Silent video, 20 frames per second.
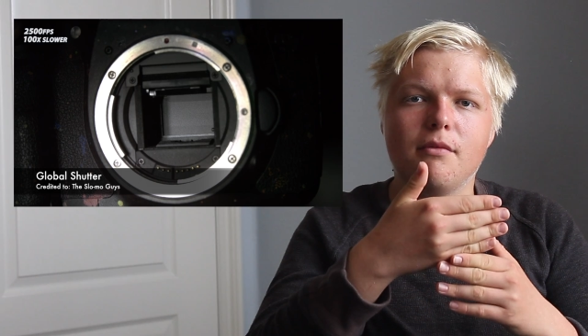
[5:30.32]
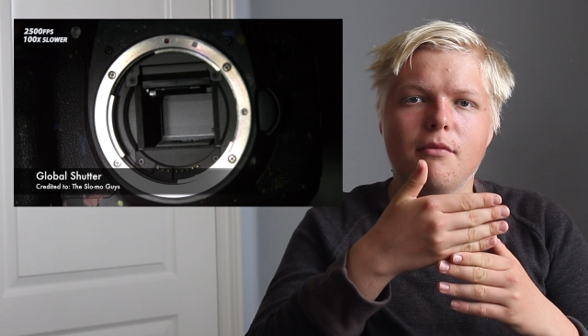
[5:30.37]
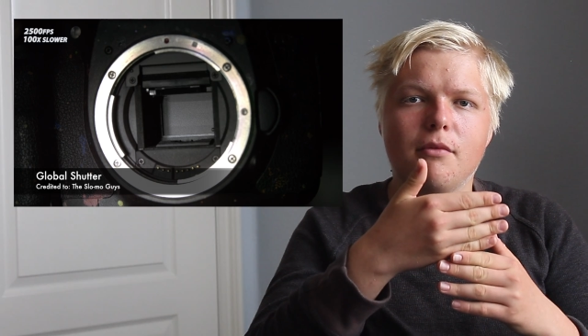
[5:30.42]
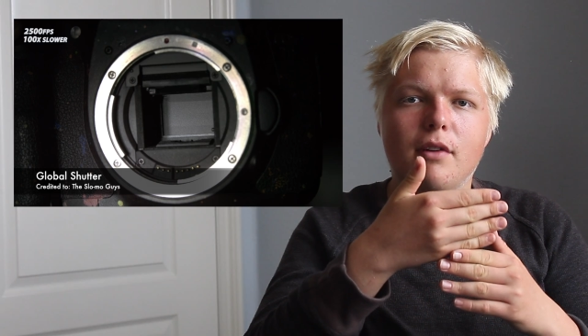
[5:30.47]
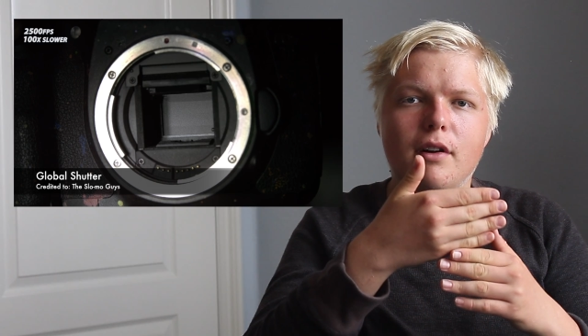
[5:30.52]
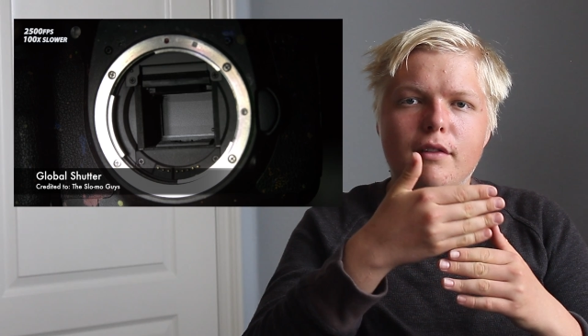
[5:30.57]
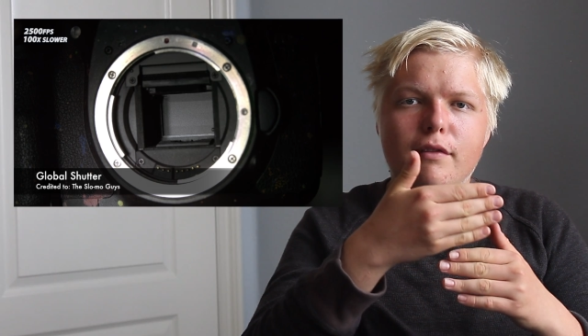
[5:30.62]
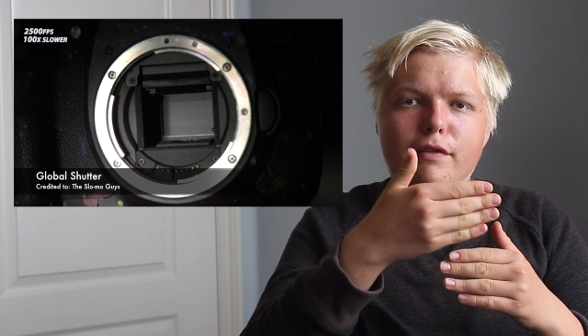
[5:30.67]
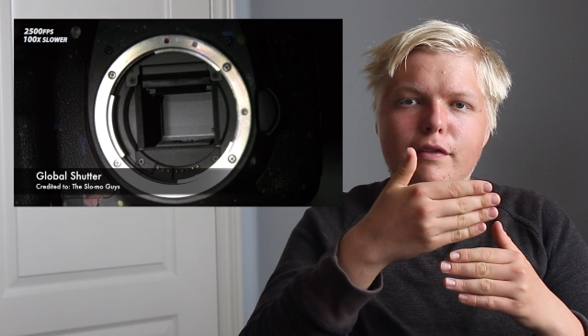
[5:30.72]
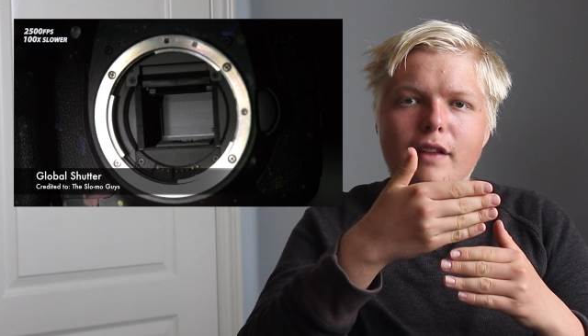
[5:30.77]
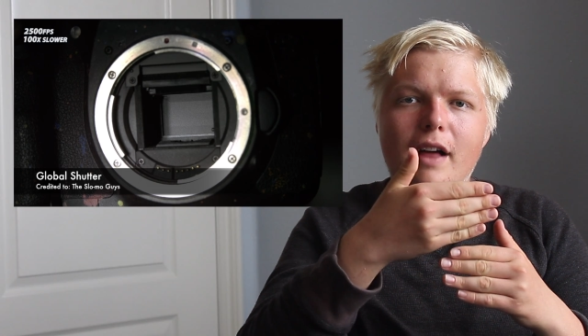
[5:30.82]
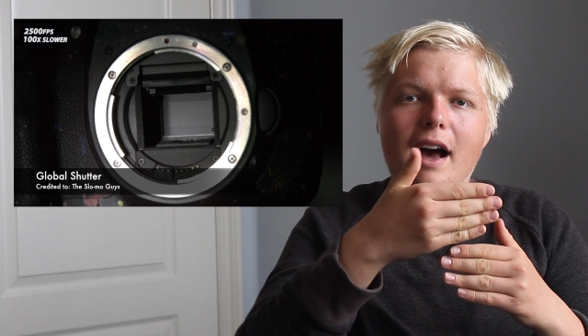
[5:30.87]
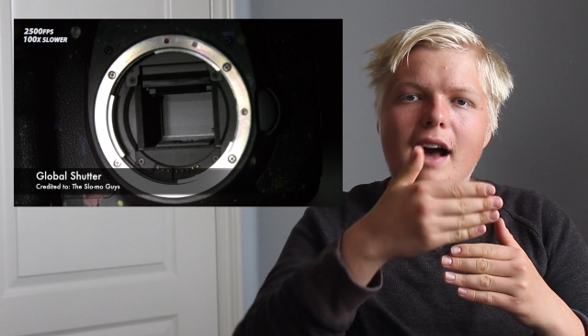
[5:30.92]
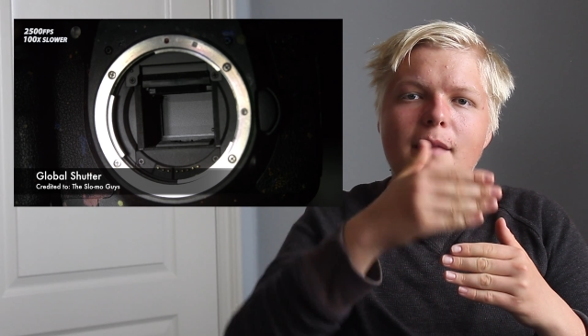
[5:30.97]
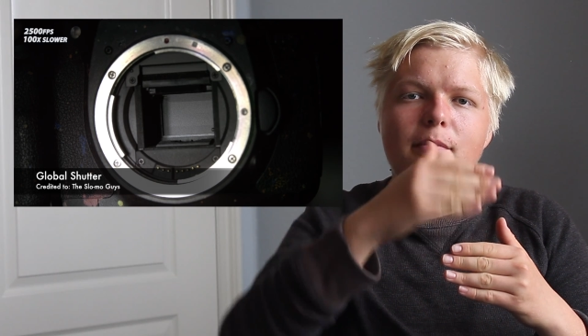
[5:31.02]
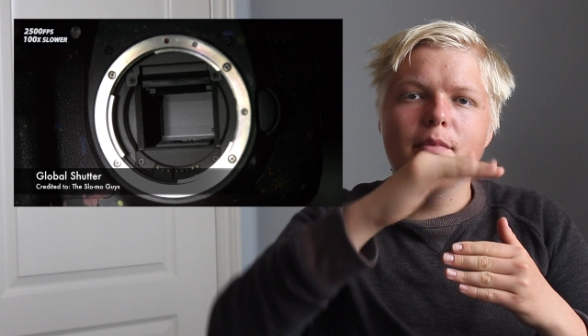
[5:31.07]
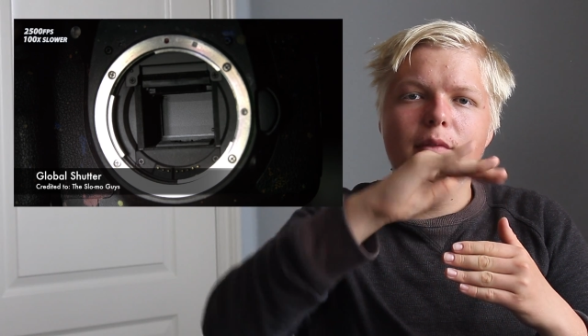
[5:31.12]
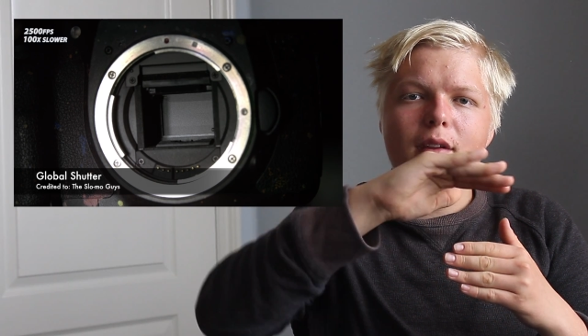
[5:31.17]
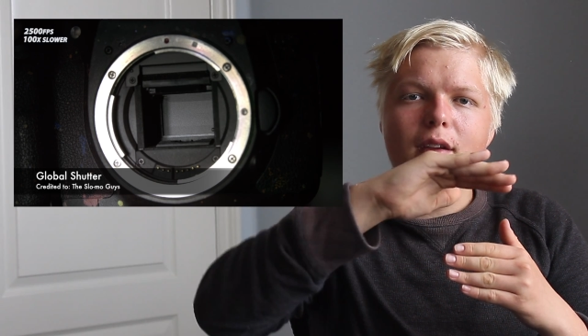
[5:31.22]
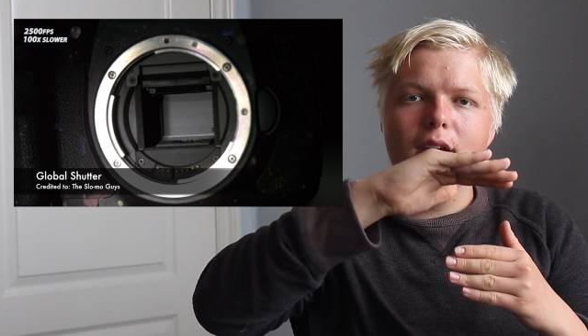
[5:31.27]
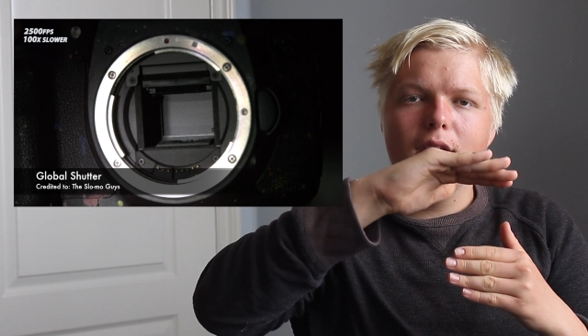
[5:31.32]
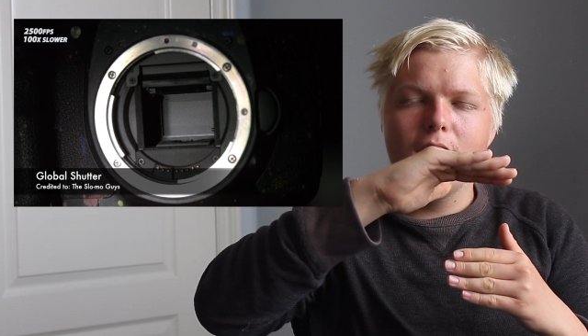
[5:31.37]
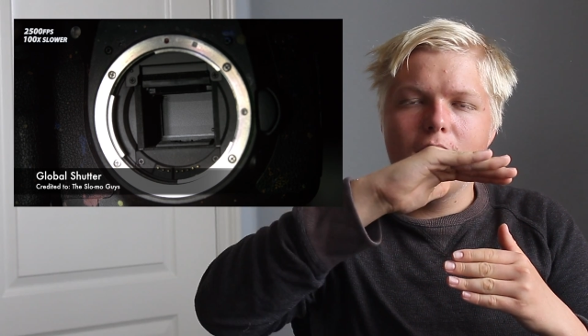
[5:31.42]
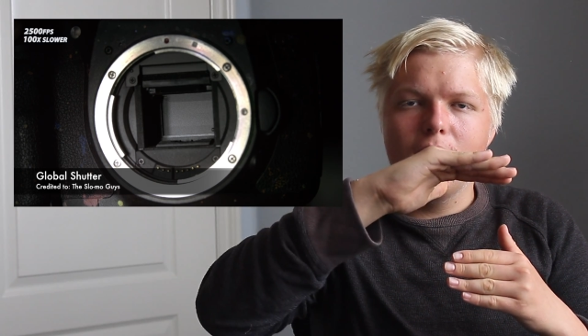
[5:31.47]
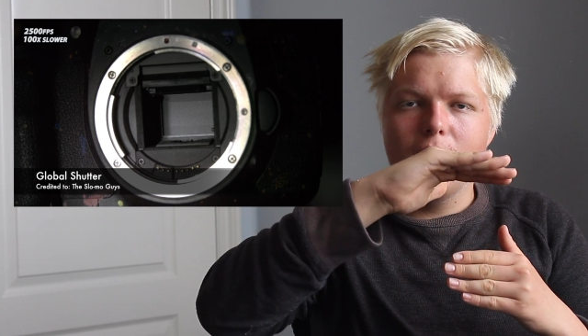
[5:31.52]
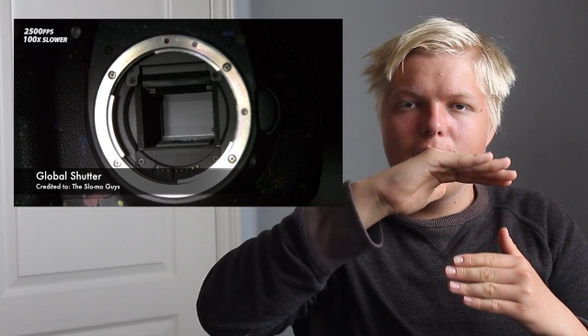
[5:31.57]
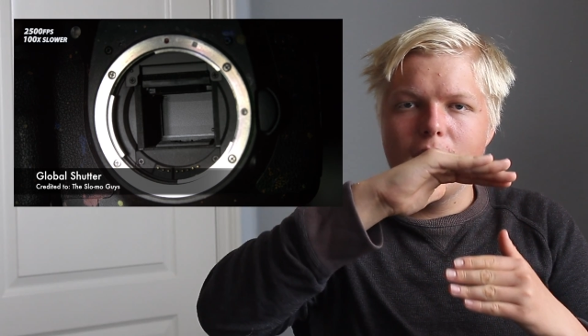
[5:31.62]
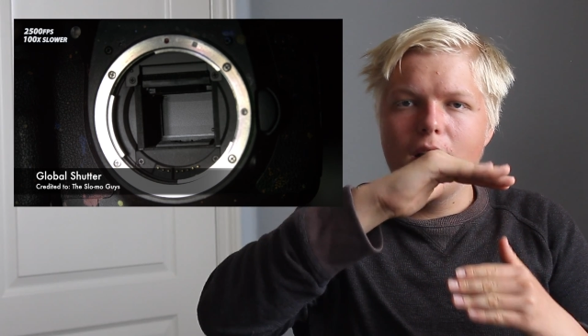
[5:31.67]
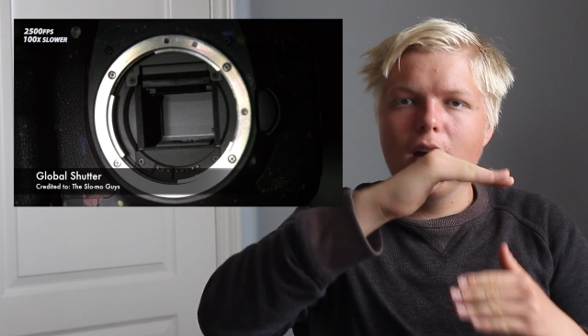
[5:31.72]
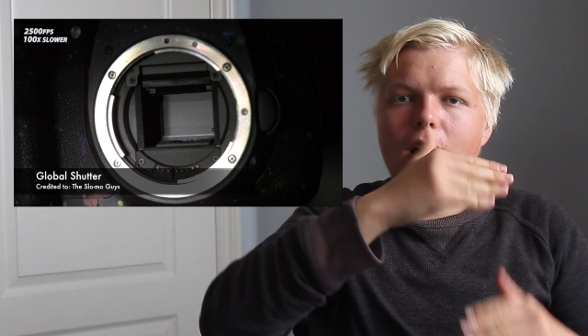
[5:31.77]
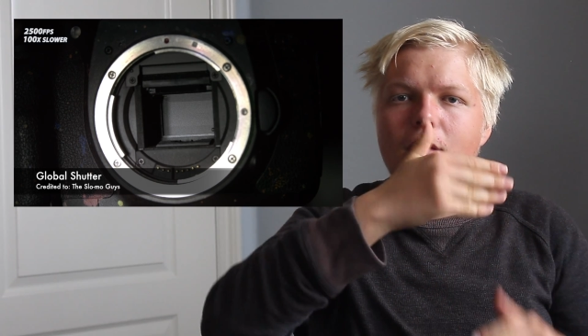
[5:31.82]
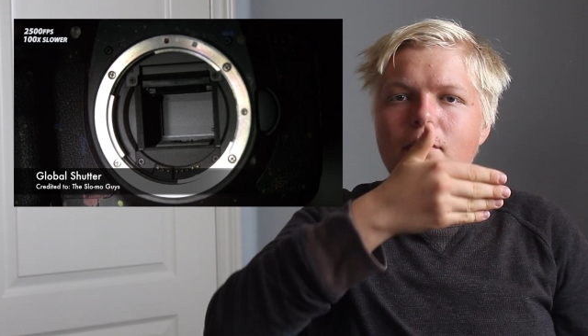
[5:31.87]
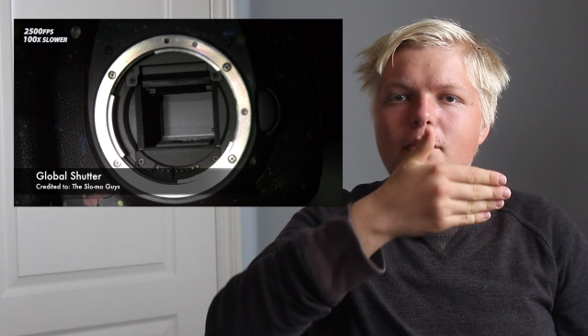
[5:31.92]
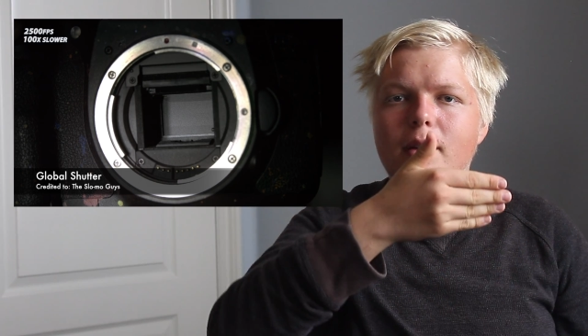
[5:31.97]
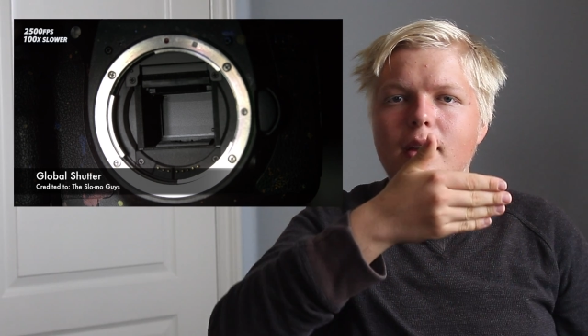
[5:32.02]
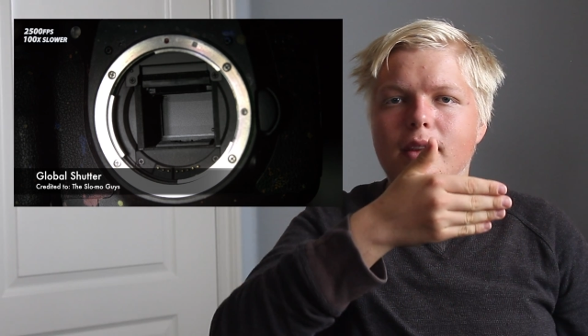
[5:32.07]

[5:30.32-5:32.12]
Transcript: one flap up